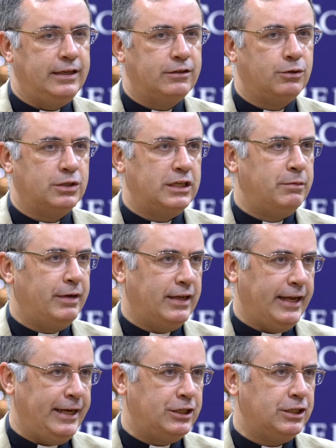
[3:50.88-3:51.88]
course, in the
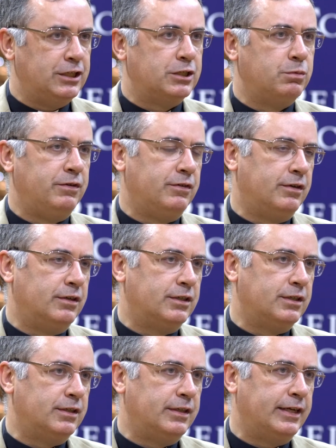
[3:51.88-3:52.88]
Middle Ages, we've
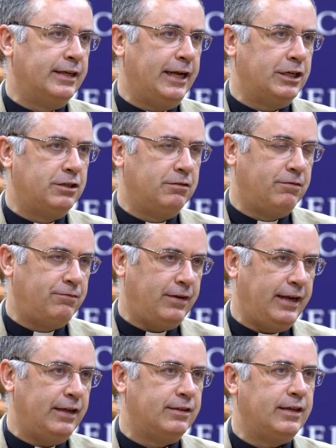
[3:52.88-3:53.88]
got the connection of
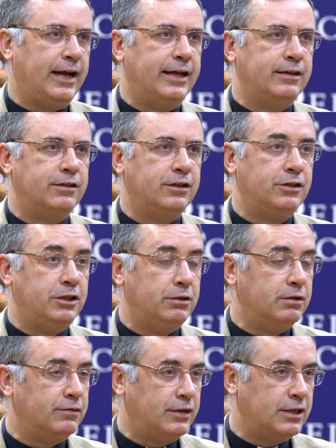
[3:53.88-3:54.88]
faith and the
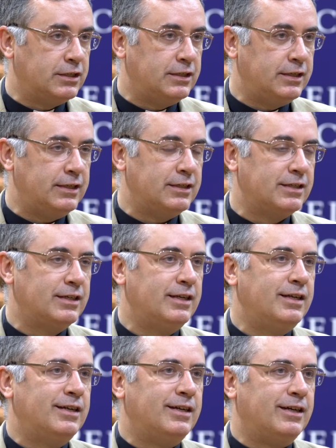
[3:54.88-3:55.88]
universities,
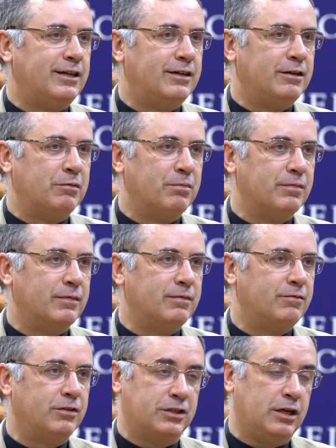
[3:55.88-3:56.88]
for
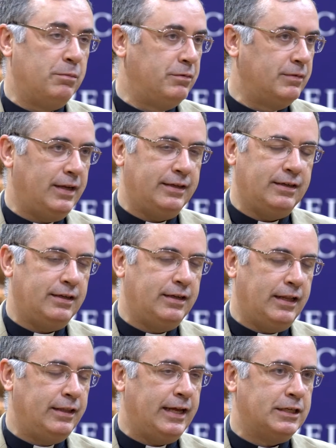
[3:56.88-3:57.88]
example, and
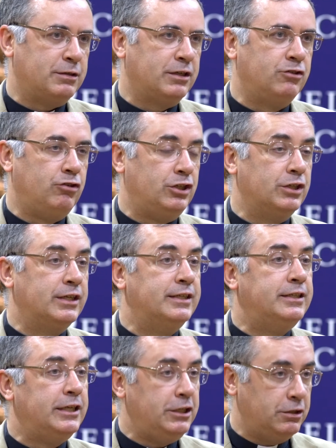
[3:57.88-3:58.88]
that tradition
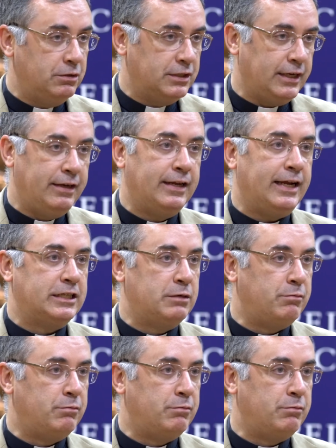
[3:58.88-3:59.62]
continues in Latin